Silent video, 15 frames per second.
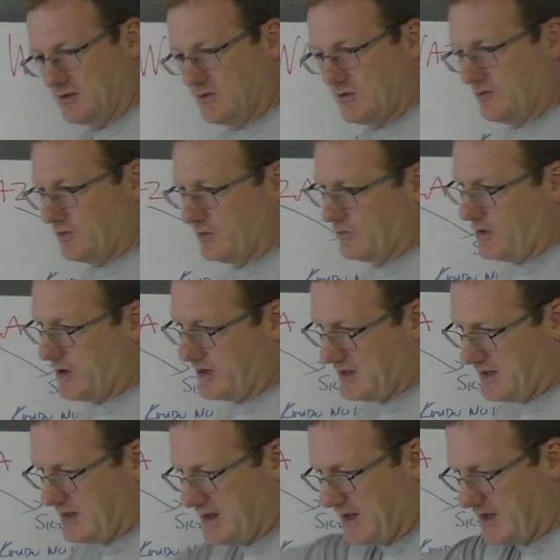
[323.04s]
for writing
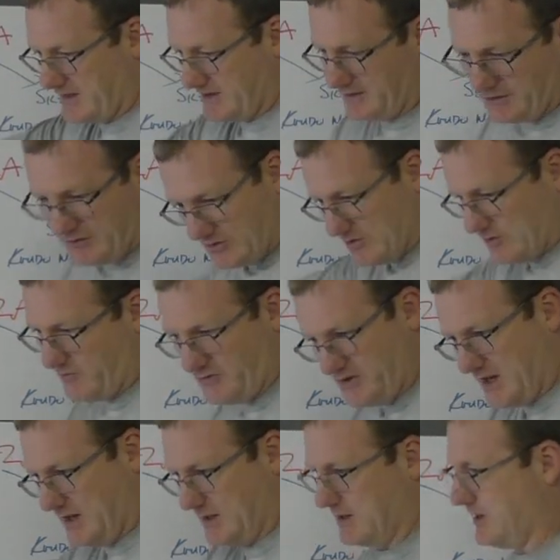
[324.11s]
down lists of
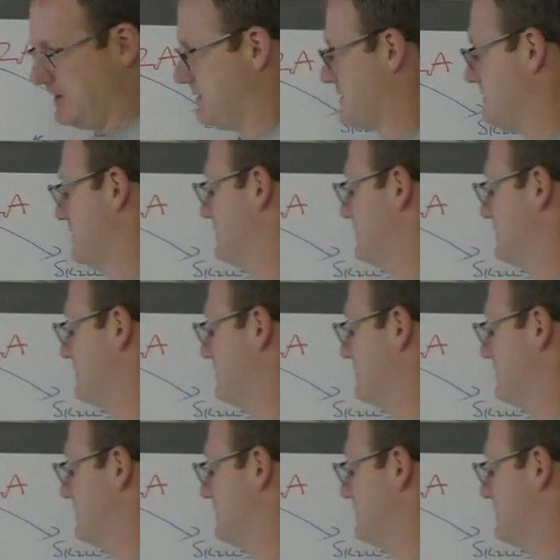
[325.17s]
techniques.